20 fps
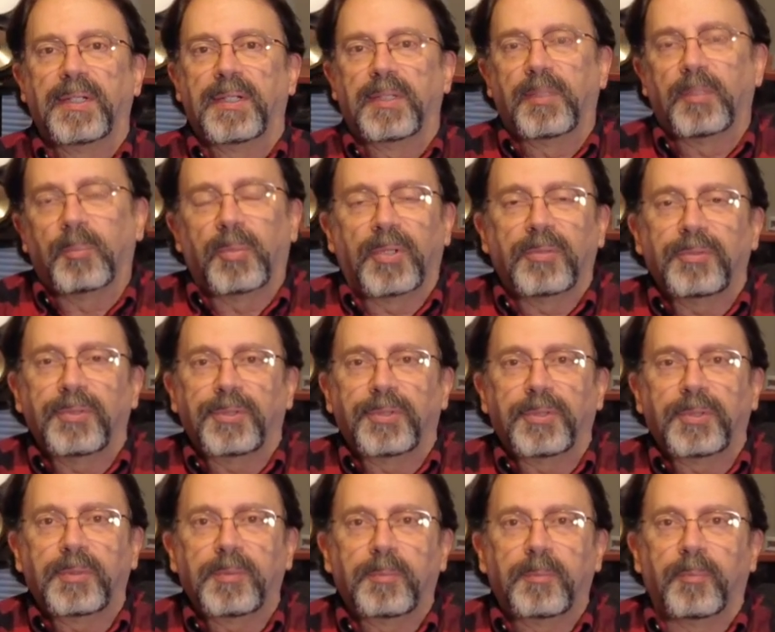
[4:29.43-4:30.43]
The Bowden
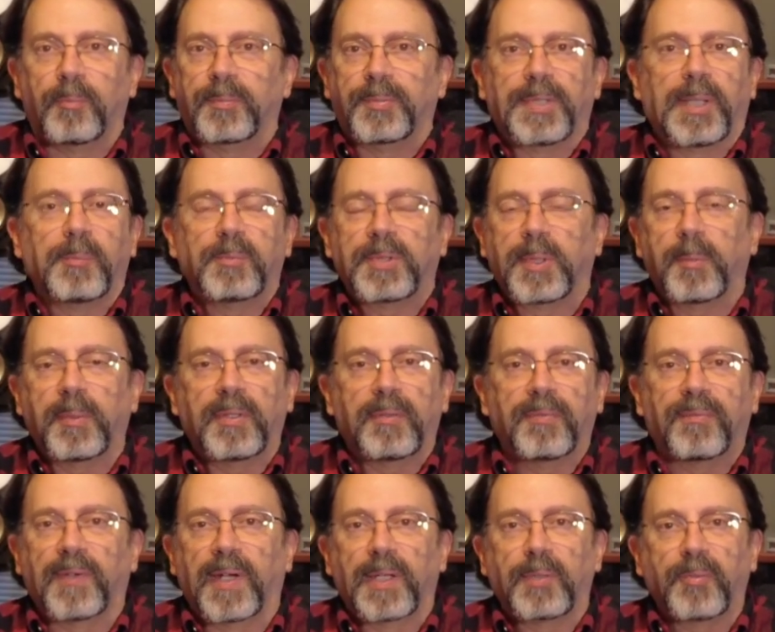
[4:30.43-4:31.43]
tube seems to be
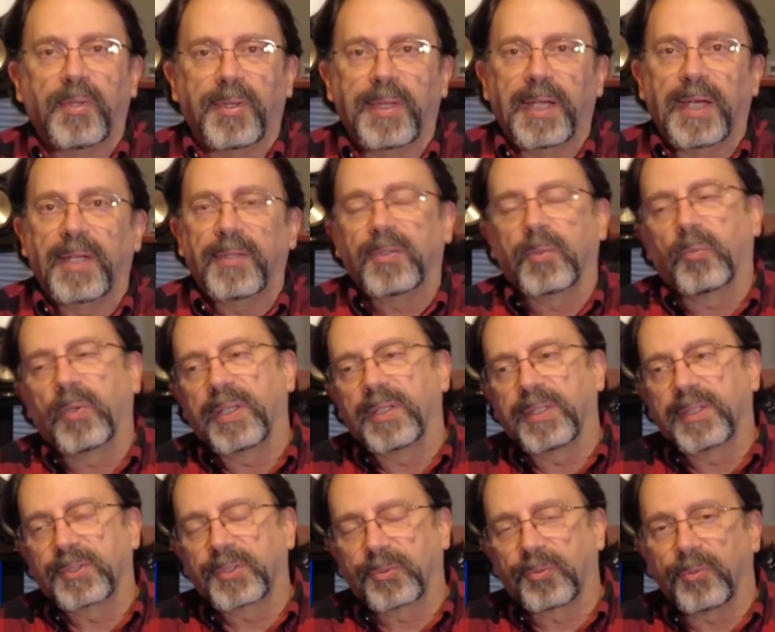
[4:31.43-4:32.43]
fine with that. The way
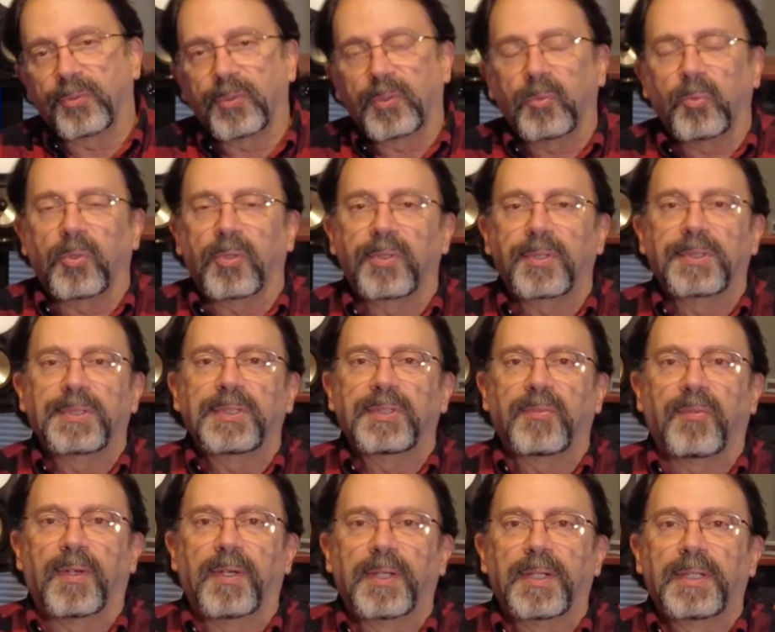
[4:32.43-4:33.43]
the extruder works is
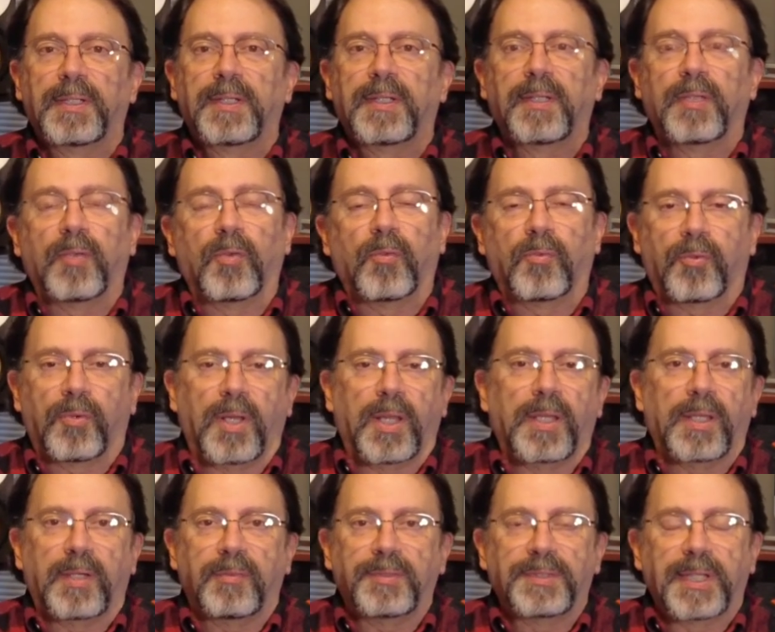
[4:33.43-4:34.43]
fine.
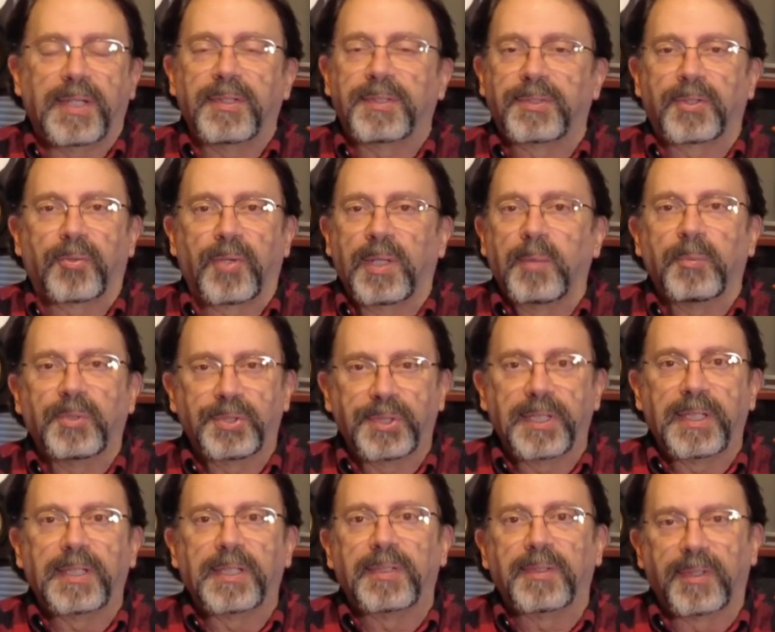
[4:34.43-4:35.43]
Overall, I would say it's a great
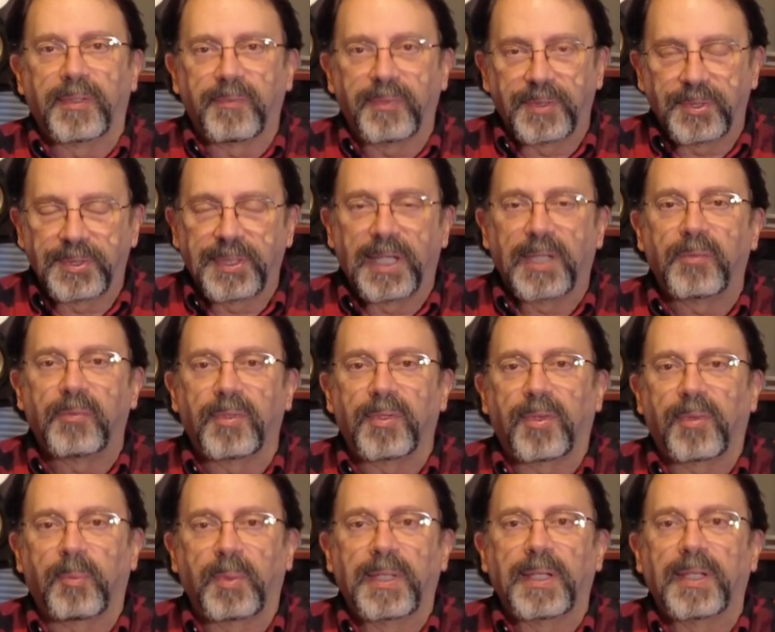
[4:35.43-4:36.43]
machine if you stay
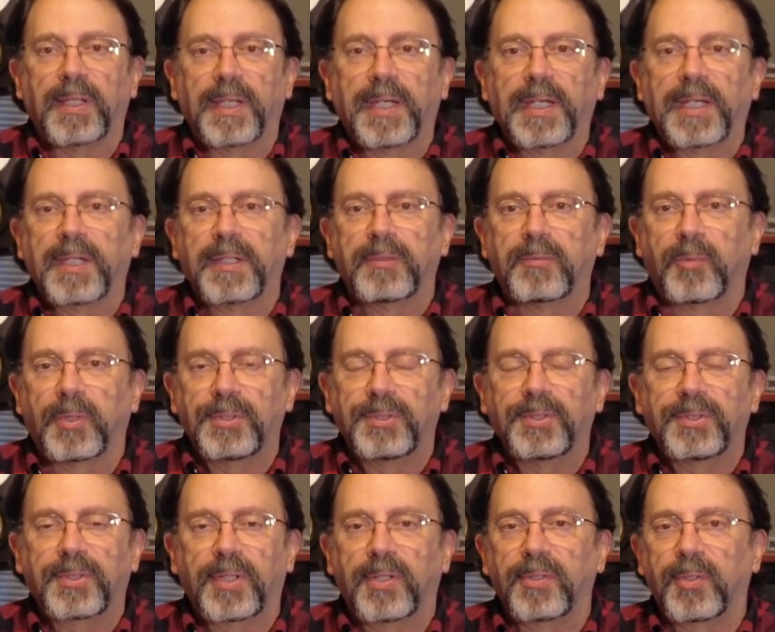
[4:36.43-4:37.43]
with PLA. Once
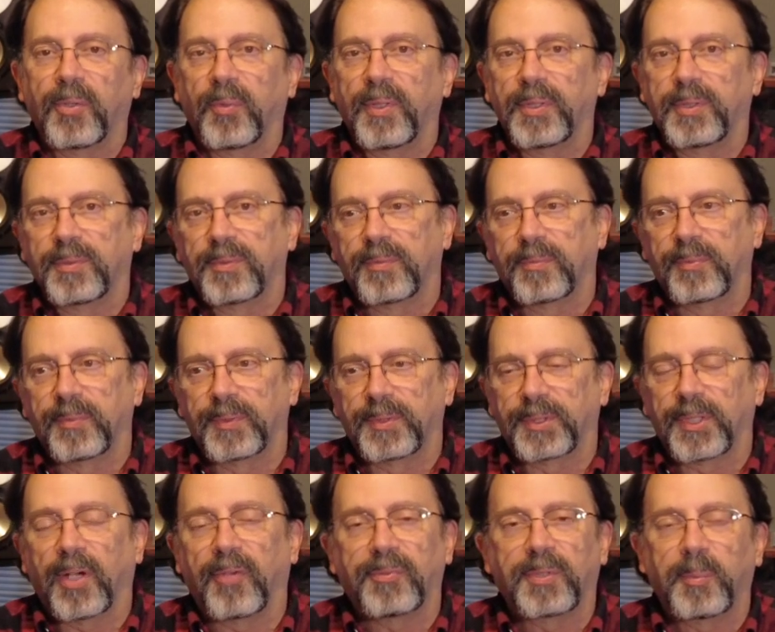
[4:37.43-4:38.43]
you start going to
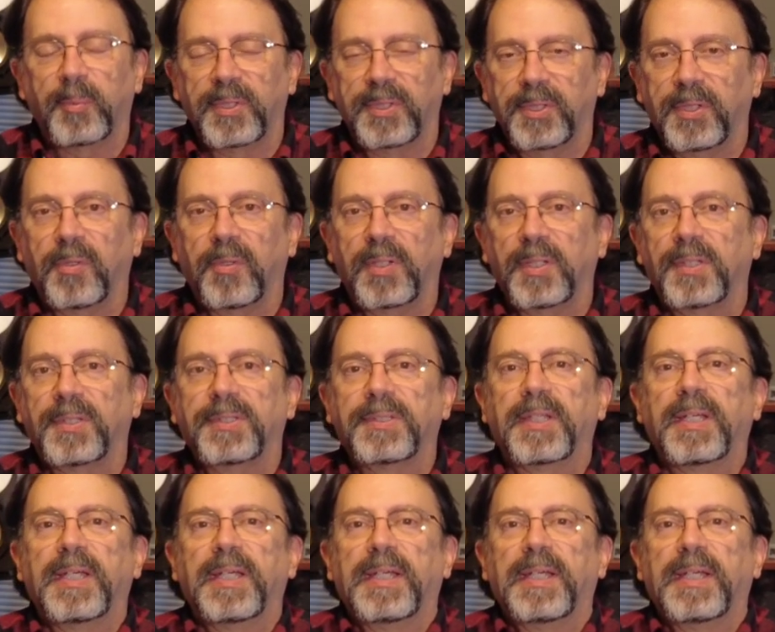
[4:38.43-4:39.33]
softer materials,